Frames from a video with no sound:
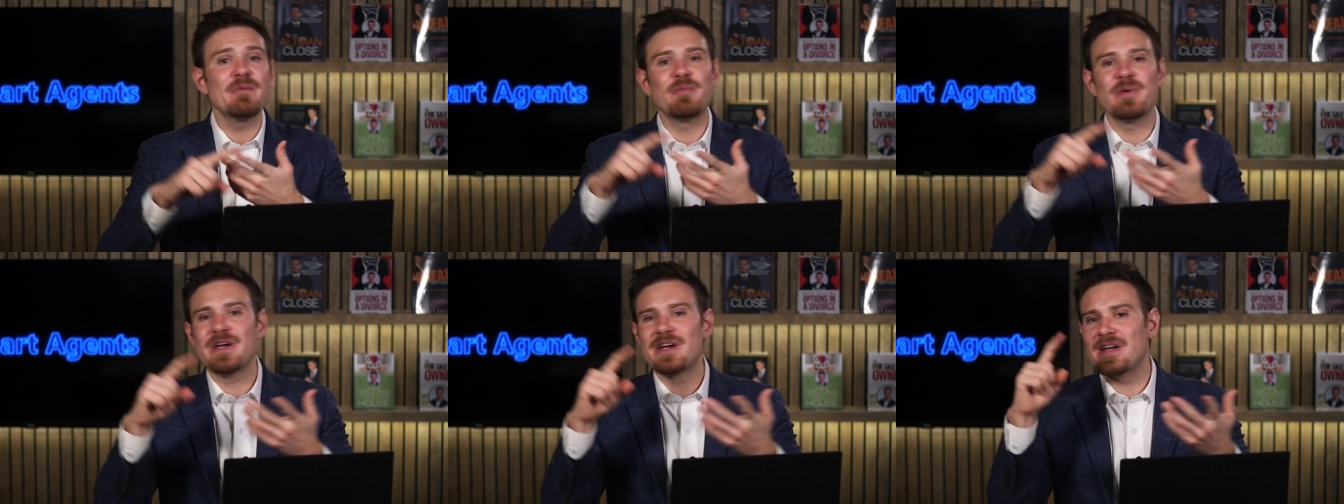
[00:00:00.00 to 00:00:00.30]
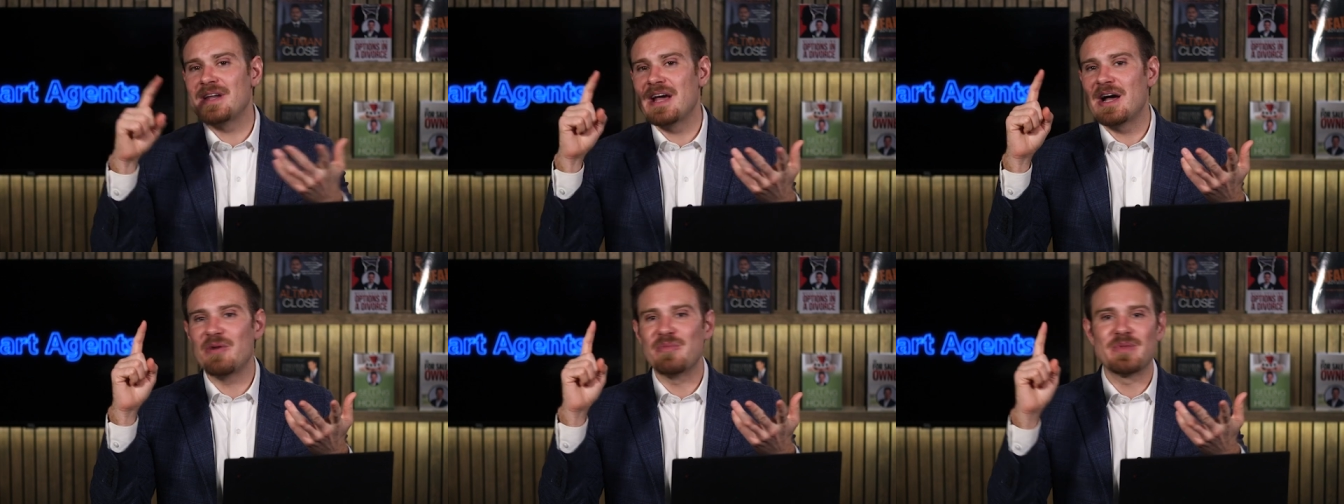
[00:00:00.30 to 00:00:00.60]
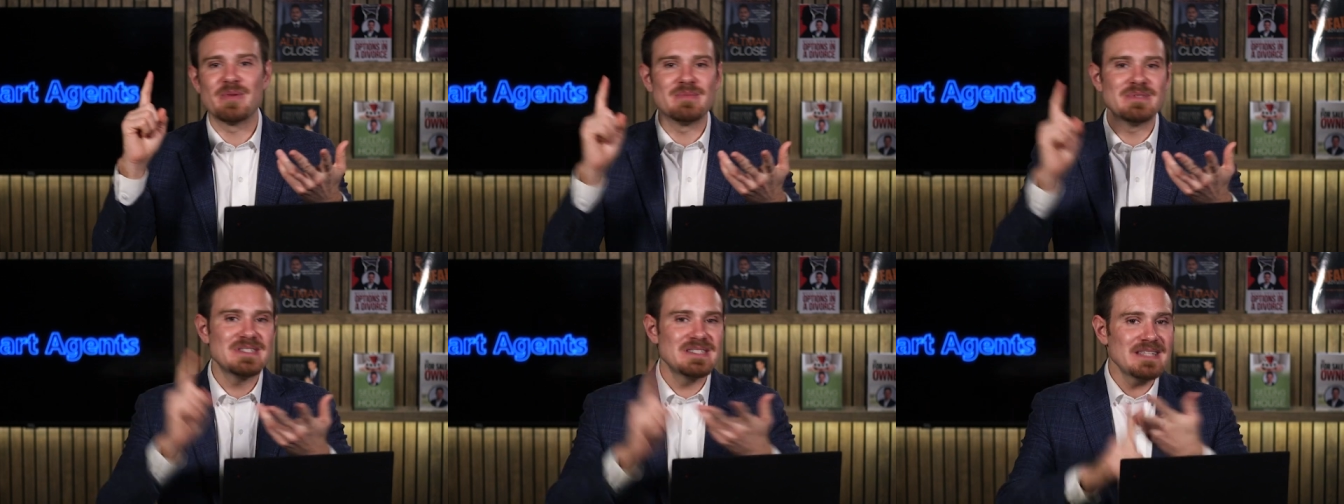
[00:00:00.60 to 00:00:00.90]
we could
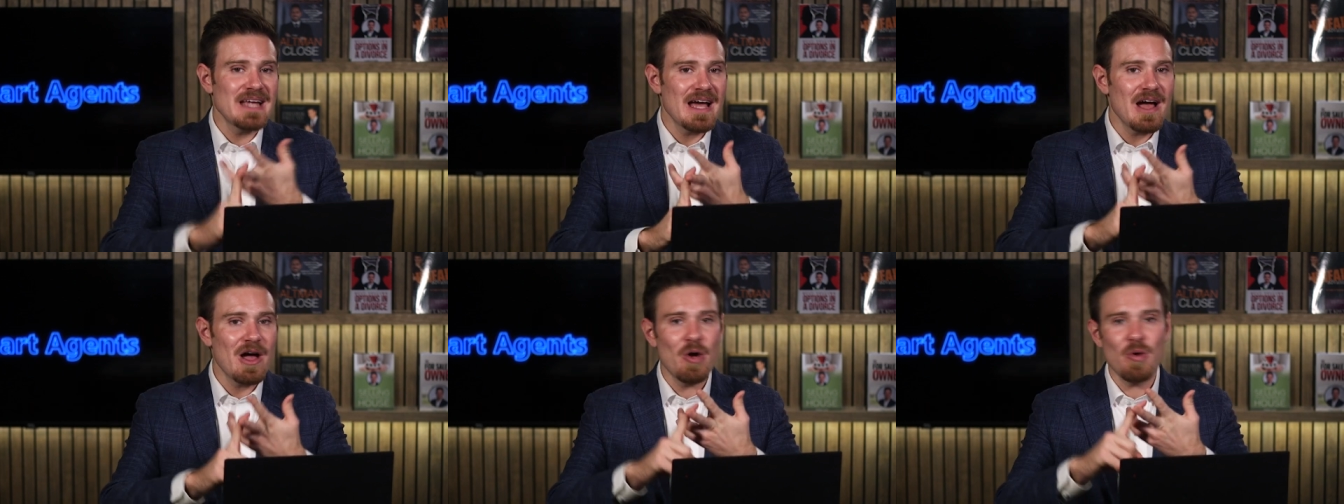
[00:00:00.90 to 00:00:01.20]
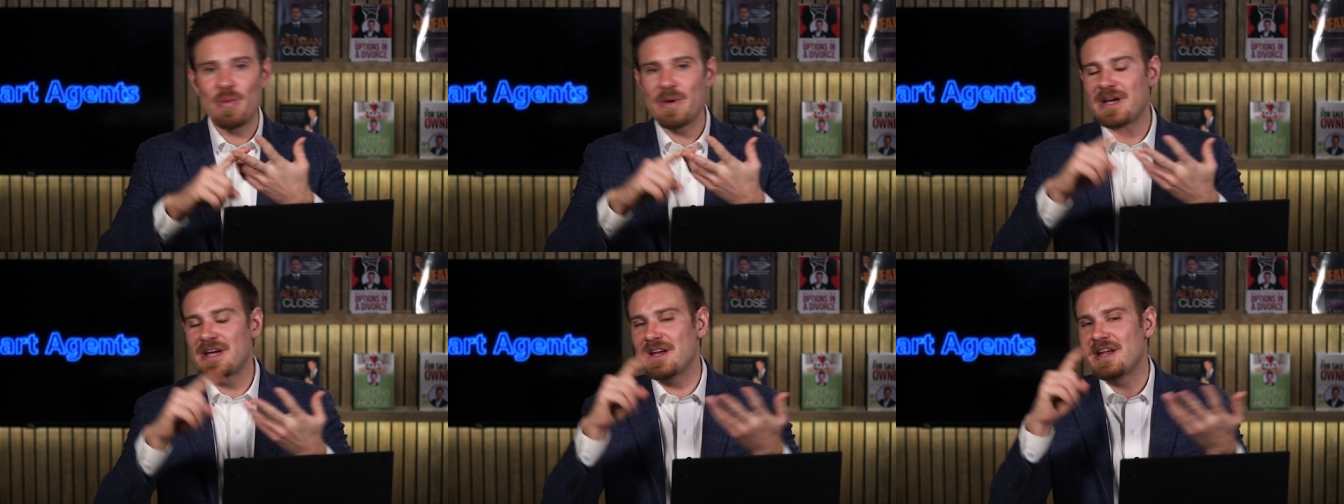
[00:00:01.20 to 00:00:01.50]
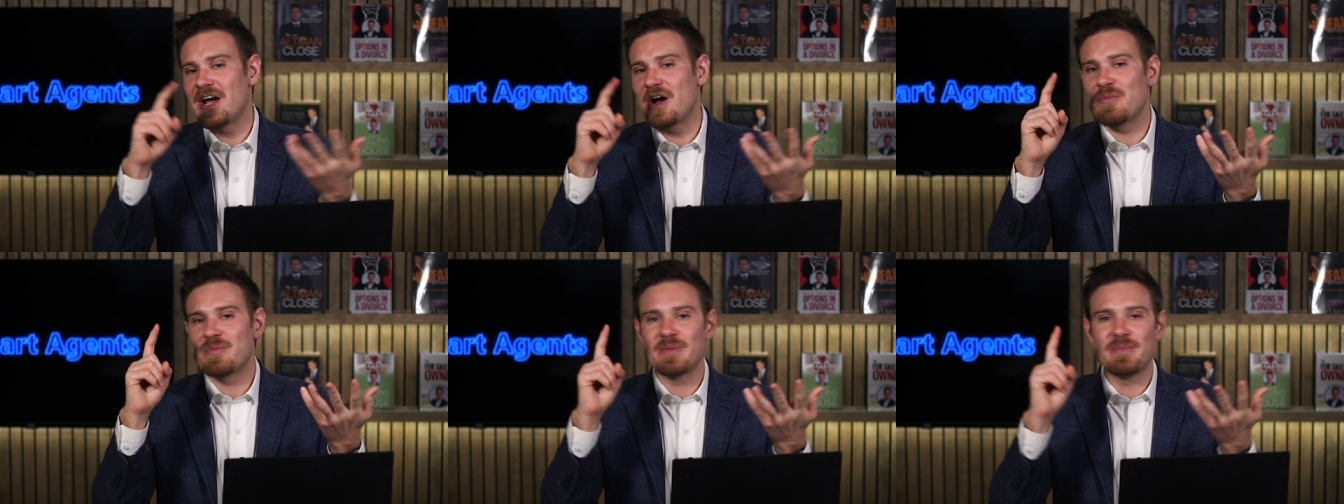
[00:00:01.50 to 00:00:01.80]
help them sell, we could
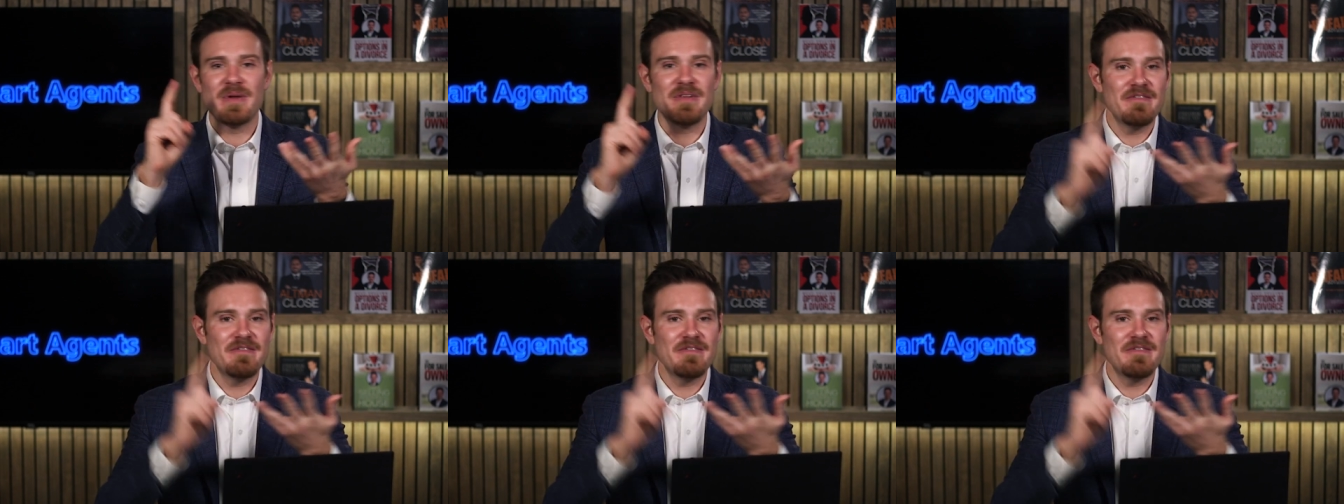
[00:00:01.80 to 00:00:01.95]
help them